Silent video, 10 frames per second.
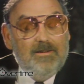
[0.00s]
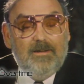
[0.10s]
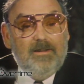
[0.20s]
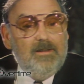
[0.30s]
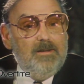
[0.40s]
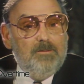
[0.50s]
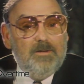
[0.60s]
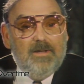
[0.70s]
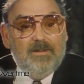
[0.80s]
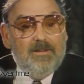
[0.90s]
He
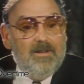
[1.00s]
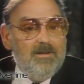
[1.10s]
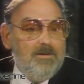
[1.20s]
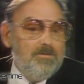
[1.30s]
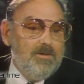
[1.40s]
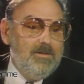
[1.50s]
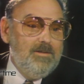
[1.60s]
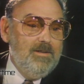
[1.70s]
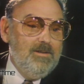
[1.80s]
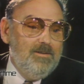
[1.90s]
would get into any
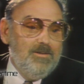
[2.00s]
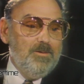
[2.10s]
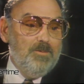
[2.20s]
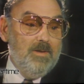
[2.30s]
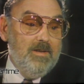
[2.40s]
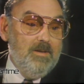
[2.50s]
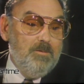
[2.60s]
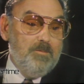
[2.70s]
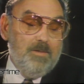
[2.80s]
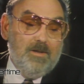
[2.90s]
crooked deal you want. He
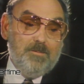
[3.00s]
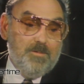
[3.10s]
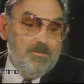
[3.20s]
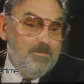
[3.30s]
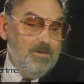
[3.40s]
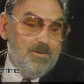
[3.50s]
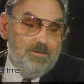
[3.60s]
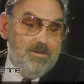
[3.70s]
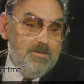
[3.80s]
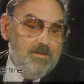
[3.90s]
would bring up some real
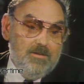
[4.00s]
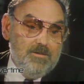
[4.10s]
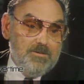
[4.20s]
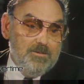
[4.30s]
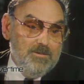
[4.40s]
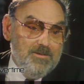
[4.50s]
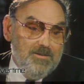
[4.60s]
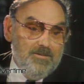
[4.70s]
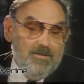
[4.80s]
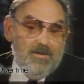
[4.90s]
crazy deals to
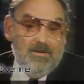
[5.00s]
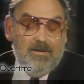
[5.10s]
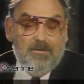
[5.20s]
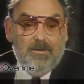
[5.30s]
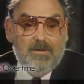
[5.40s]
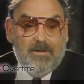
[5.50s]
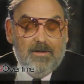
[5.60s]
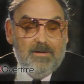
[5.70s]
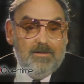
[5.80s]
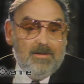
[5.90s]
us. I mean, he wanted to
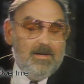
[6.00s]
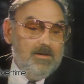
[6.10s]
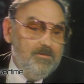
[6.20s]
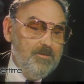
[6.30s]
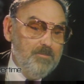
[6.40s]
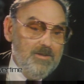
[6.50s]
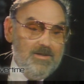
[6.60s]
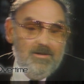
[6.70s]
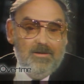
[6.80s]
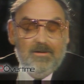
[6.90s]
get into counterfeit
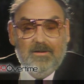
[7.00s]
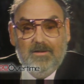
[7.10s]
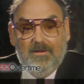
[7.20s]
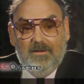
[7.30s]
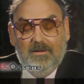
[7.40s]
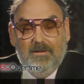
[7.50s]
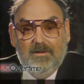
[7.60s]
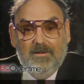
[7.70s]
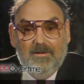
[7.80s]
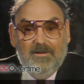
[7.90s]
money. He
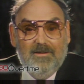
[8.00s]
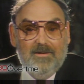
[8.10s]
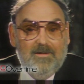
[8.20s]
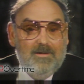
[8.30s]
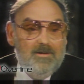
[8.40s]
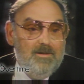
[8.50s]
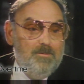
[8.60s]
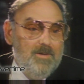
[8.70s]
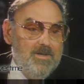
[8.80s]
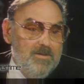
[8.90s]

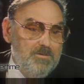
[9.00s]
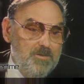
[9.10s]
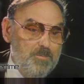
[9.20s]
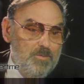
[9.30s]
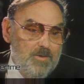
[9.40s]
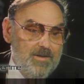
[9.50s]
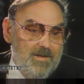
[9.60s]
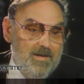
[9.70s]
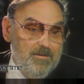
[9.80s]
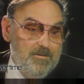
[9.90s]
wanted to give us the port of
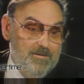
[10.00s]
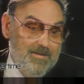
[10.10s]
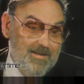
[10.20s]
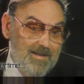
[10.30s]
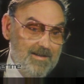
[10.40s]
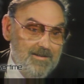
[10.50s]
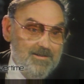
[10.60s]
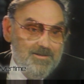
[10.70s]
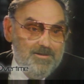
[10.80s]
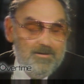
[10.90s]
Camden for
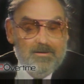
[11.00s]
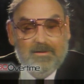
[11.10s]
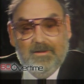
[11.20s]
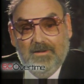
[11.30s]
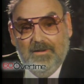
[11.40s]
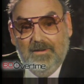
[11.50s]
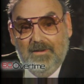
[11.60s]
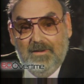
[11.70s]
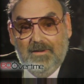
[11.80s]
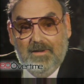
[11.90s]
narcotics.
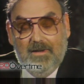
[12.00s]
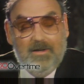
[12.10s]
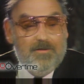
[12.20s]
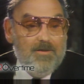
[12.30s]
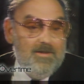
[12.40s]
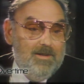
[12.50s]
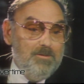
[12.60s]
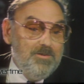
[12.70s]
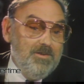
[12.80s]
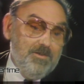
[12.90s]
Anything
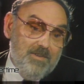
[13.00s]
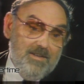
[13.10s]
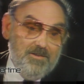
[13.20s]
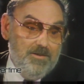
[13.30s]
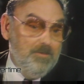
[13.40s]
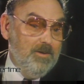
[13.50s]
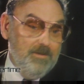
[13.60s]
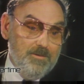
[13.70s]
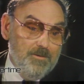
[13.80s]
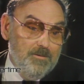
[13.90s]
that was dishonest, he
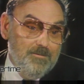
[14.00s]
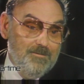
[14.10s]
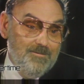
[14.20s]
wanted to do.